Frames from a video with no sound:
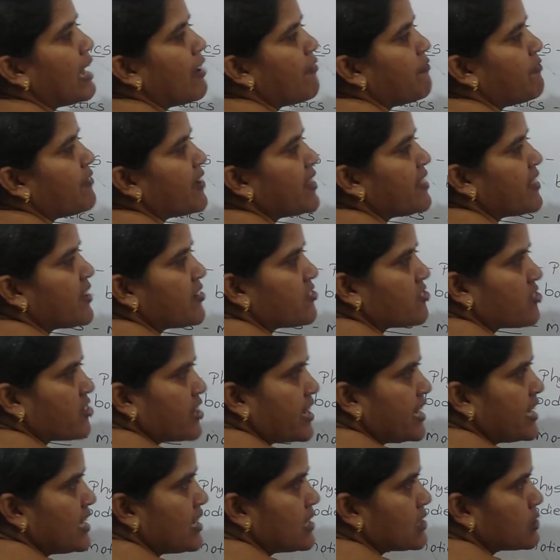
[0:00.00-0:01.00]
When the
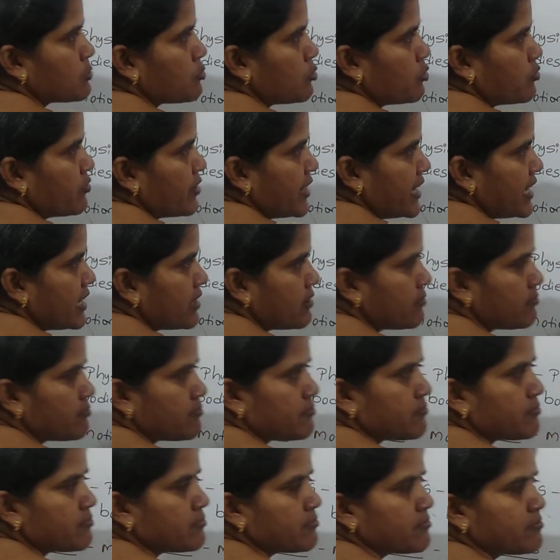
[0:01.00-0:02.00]
train is moving,
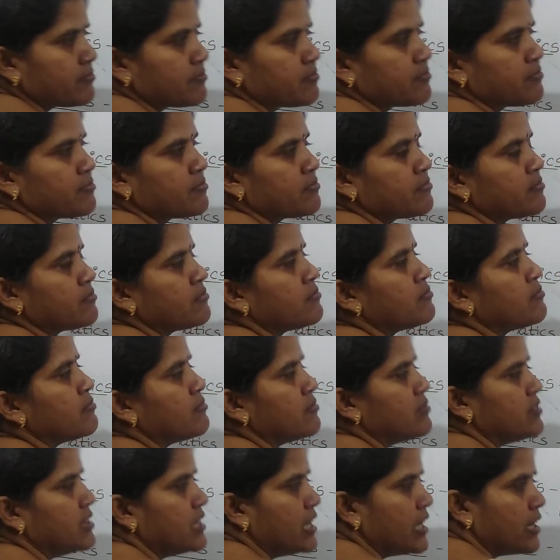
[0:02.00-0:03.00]

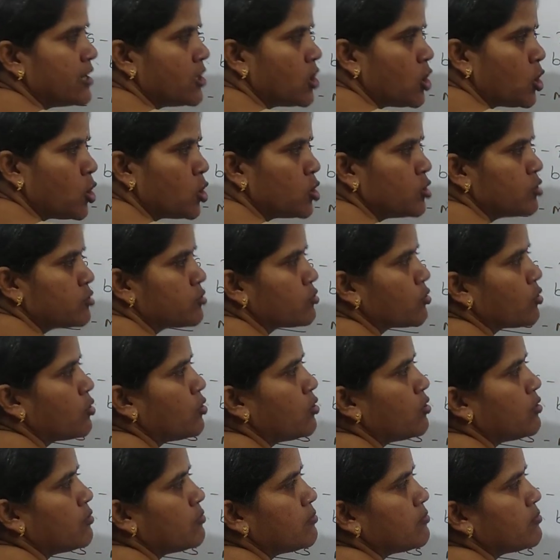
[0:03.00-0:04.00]
then
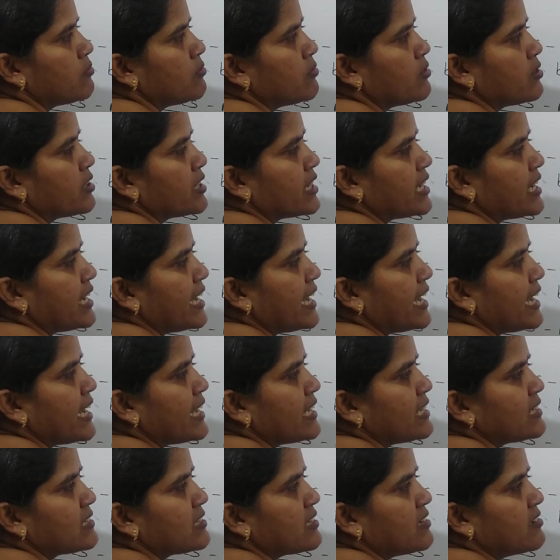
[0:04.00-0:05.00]
also
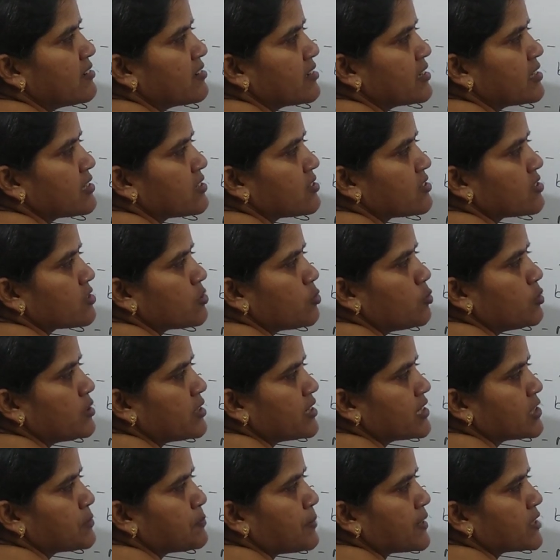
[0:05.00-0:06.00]
A is in rest with
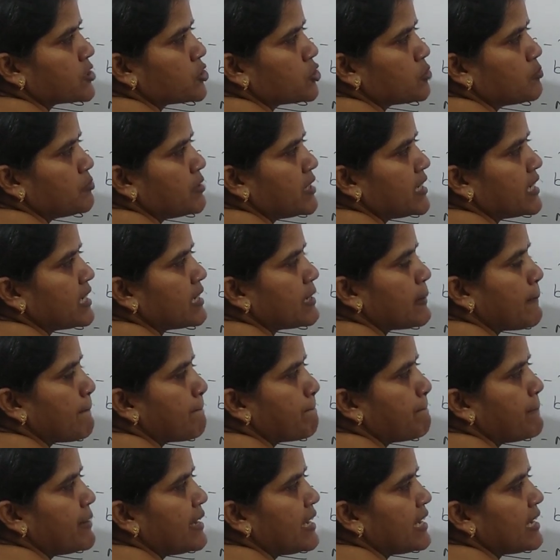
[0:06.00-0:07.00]
respect to
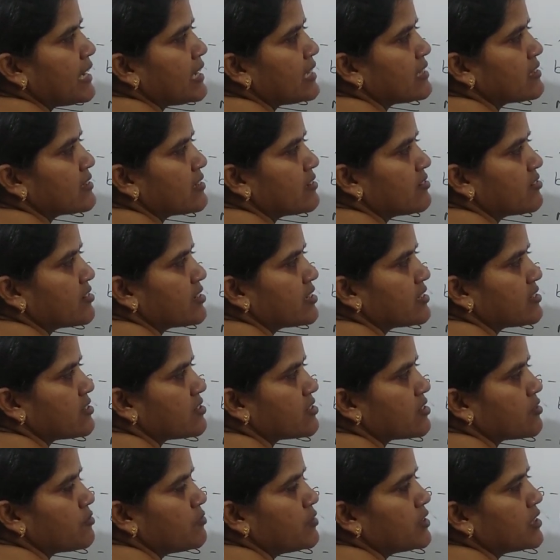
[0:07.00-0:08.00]
B, B is in
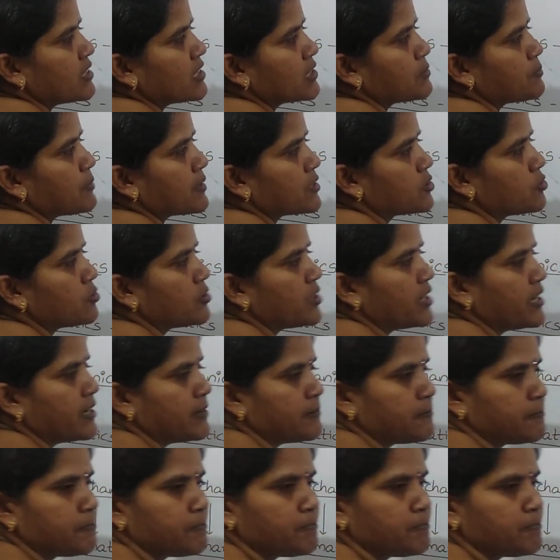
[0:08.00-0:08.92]
rest with respect to A.